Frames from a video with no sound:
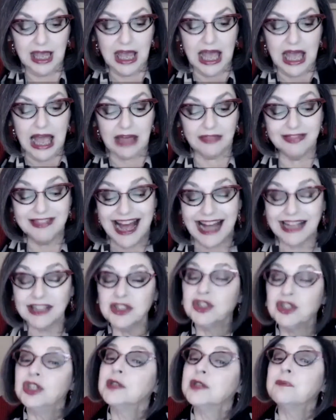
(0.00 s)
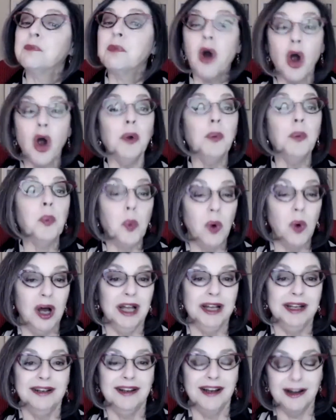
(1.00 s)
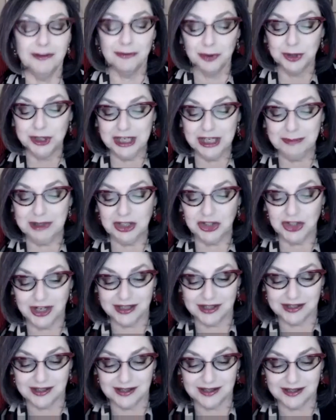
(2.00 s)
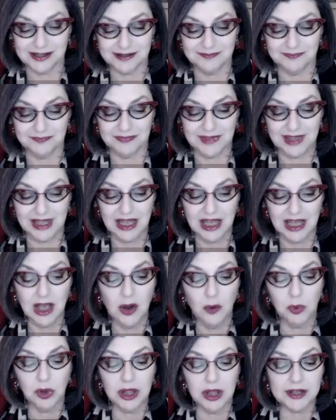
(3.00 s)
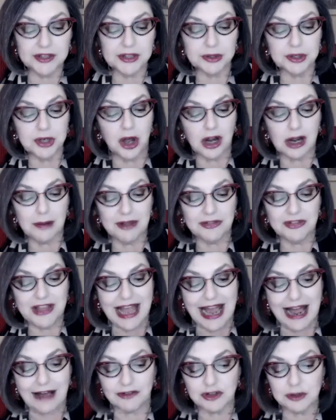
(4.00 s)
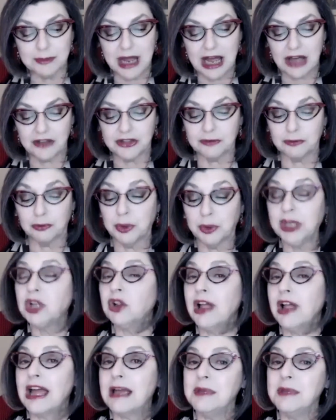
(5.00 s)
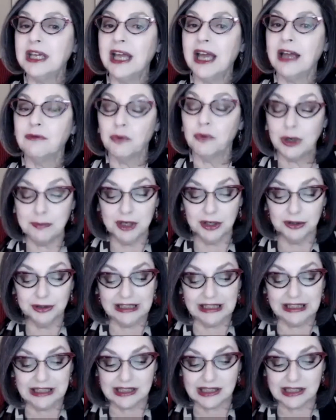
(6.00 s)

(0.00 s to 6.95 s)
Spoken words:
And that's just part one of Redeeming Justice. We'll also talk about the aftermath of reclaiming and rebuilding his